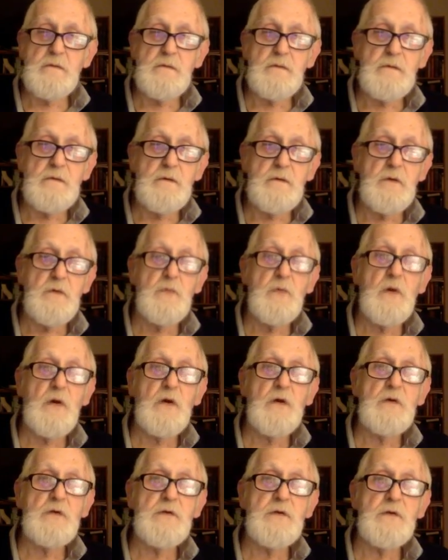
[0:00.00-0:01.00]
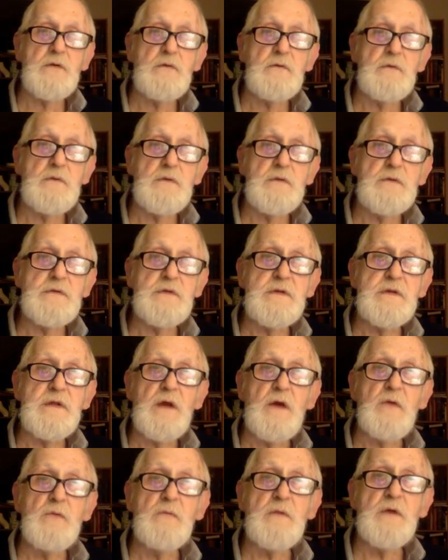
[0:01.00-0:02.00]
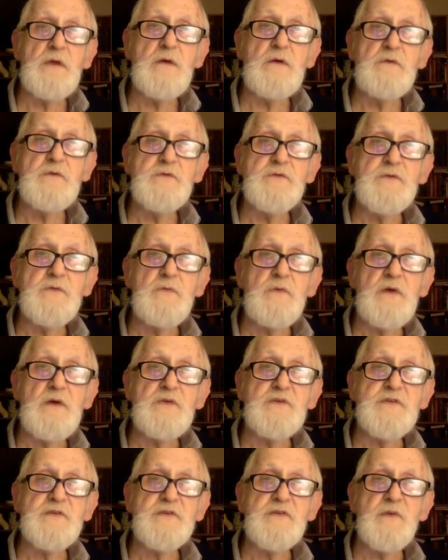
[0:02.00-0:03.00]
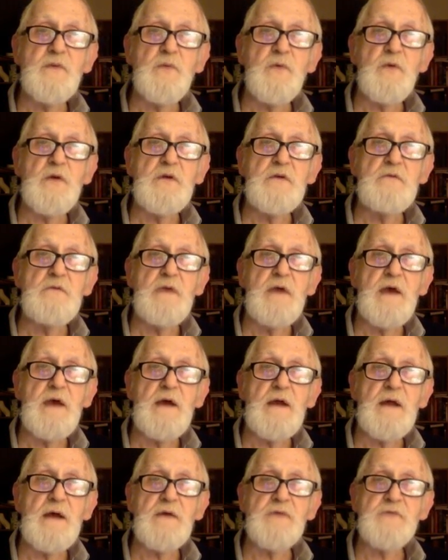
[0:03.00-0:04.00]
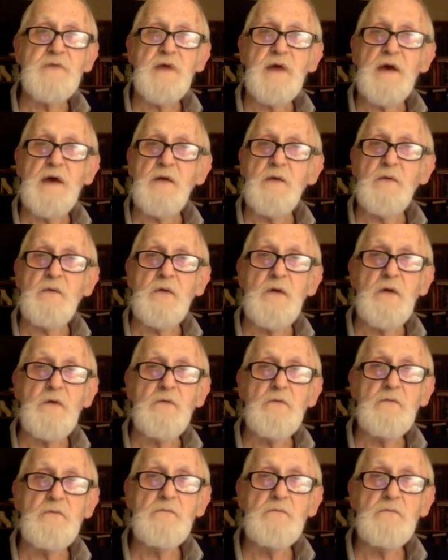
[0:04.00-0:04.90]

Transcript: "Who are you?" She told me who she was. She said, "Where are you at?" I said, "I don't know."